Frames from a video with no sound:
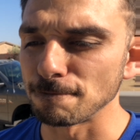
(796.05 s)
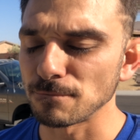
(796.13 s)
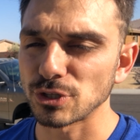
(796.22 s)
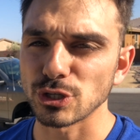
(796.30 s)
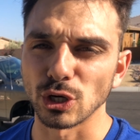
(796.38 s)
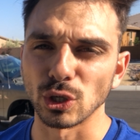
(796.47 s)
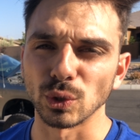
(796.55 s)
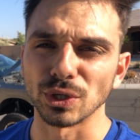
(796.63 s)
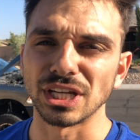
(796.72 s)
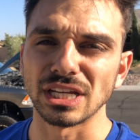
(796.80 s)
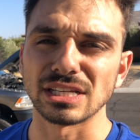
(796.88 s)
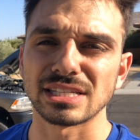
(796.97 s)
So
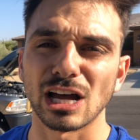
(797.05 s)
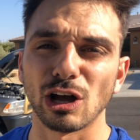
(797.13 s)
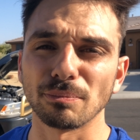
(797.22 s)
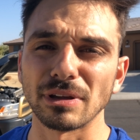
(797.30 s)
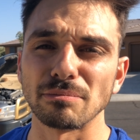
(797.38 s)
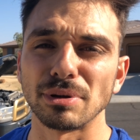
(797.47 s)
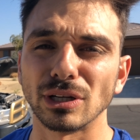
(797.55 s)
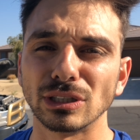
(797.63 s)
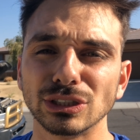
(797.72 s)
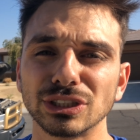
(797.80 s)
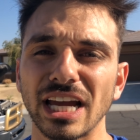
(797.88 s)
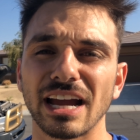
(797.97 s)
he has helped me
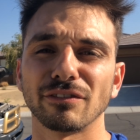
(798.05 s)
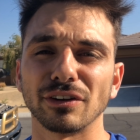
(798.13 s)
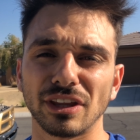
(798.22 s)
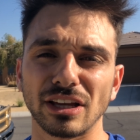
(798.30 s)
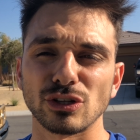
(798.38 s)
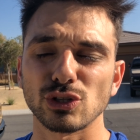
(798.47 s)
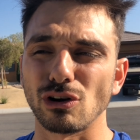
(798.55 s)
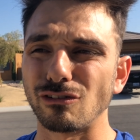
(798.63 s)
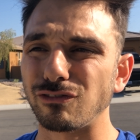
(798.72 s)
build everything so